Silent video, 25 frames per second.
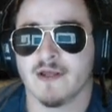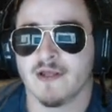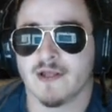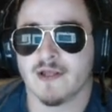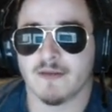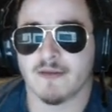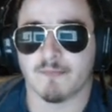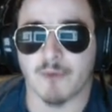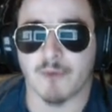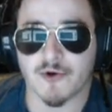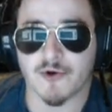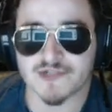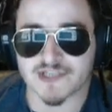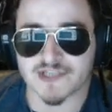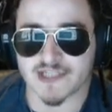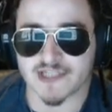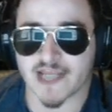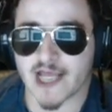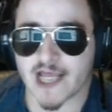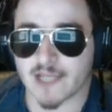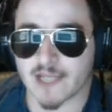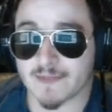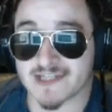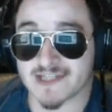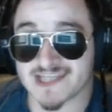most of the
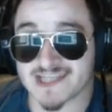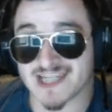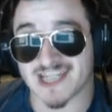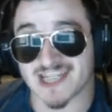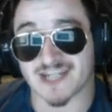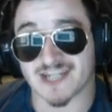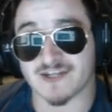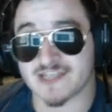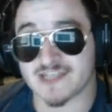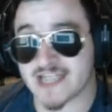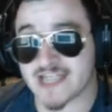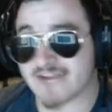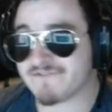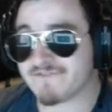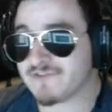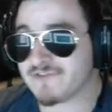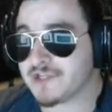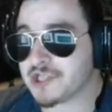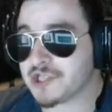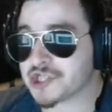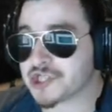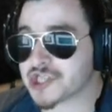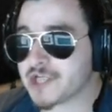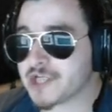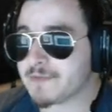elements, you
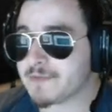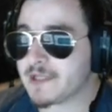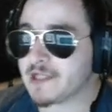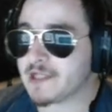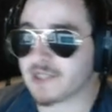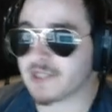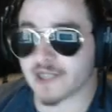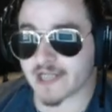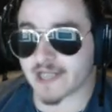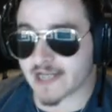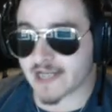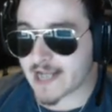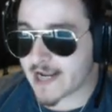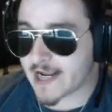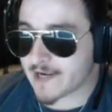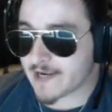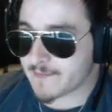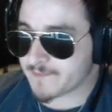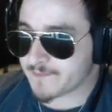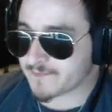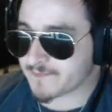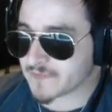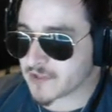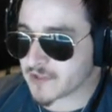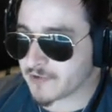definitely should be looking at
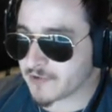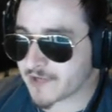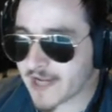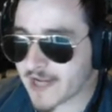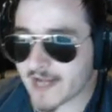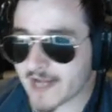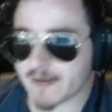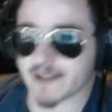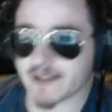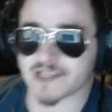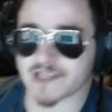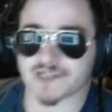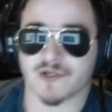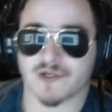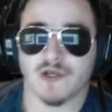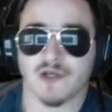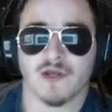it, okay? Because